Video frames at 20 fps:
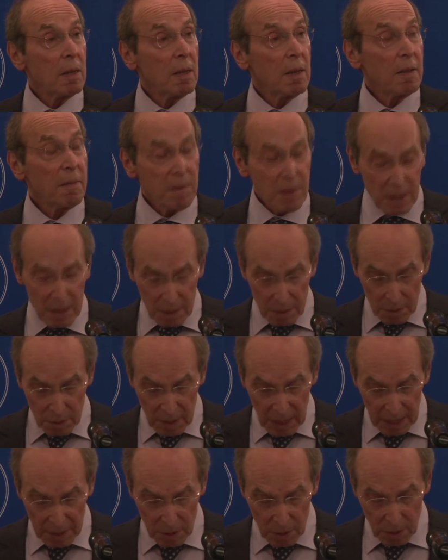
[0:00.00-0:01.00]
If the
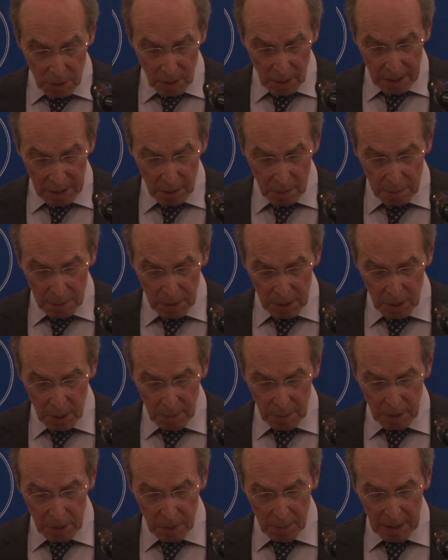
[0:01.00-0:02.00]
international legal
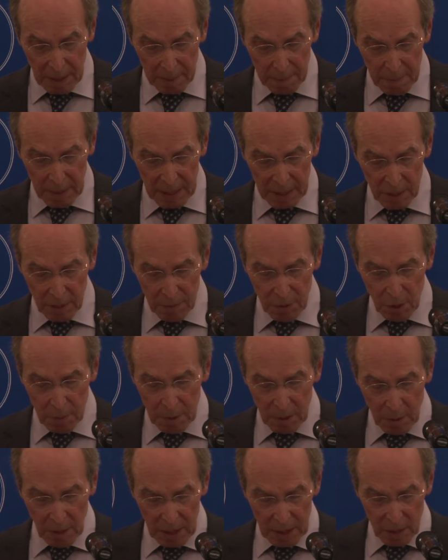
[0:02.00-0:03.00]
principles about massive
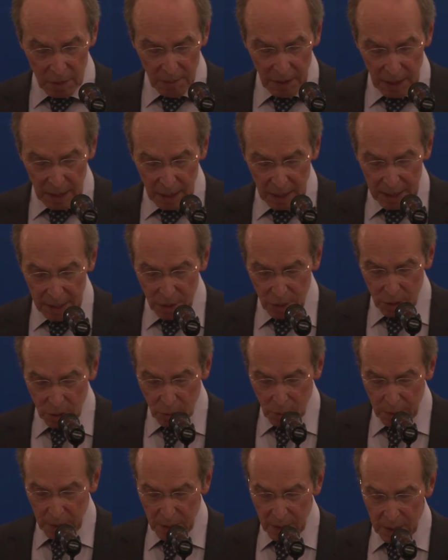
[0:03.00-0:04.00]
human rights violations
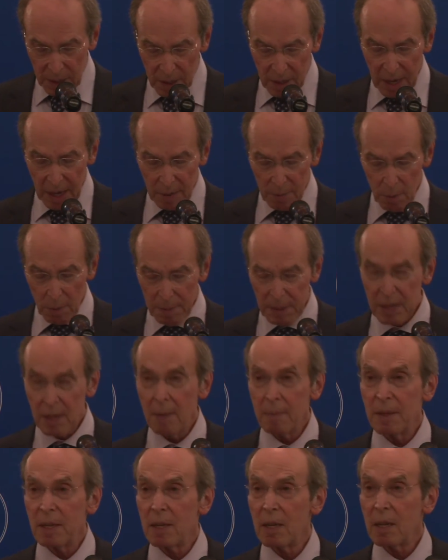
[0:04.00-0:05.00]
within a state were
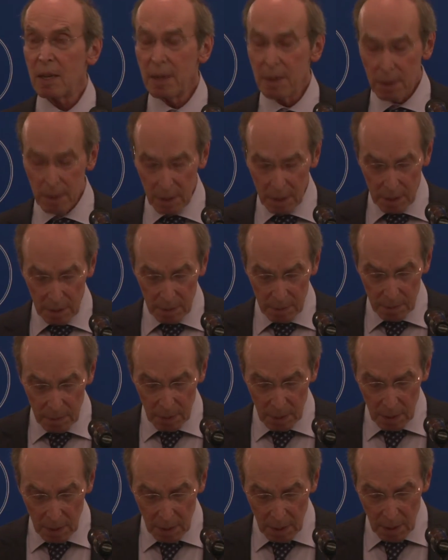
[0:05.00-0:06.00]
becoming clearer,
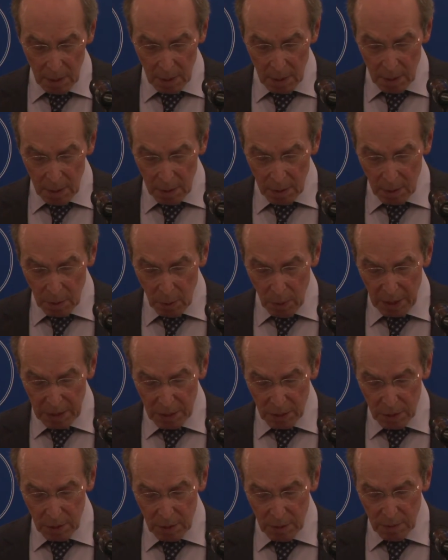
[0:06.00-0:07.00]
the
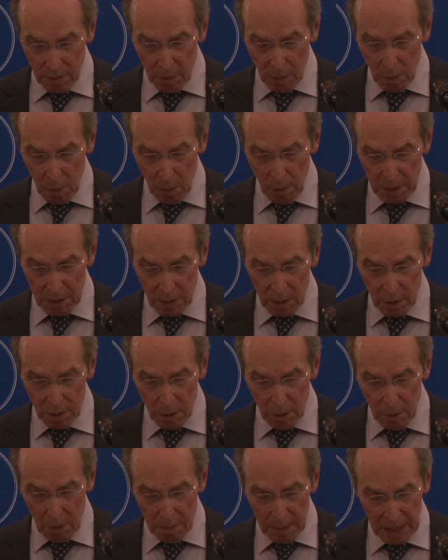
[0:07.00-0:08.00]
question of what to
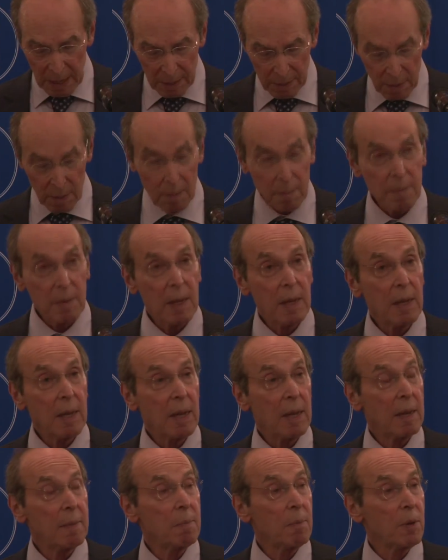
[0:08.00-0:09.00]
do about them,
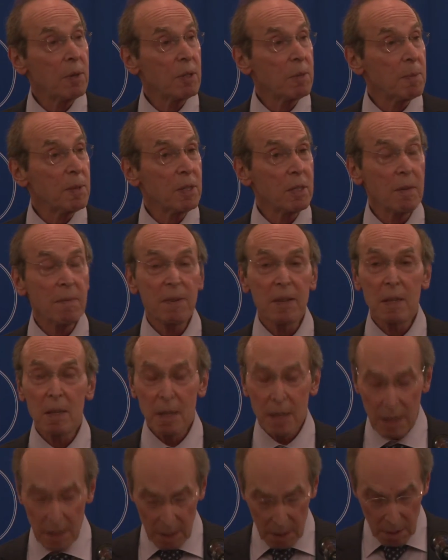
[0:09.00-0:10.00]
and more
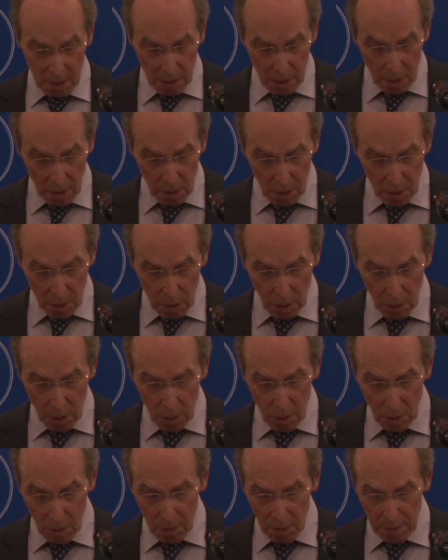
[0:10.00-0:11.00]
specifically,
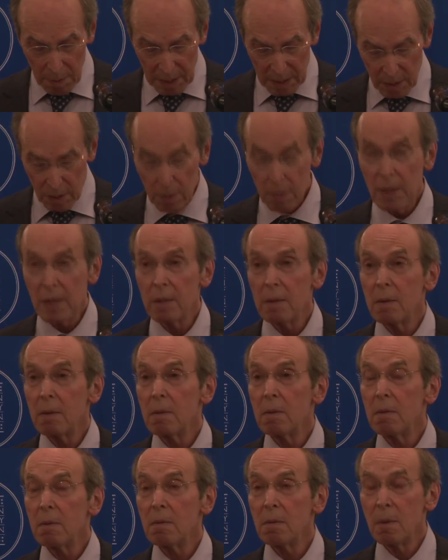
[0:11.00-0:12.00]
who may do it,
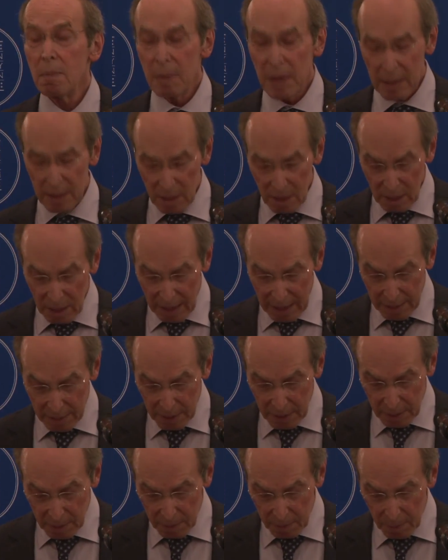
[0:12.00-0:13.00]
remained
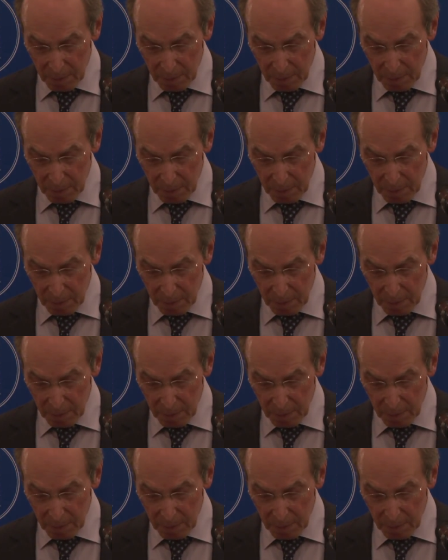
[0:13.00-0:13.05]
cloudy.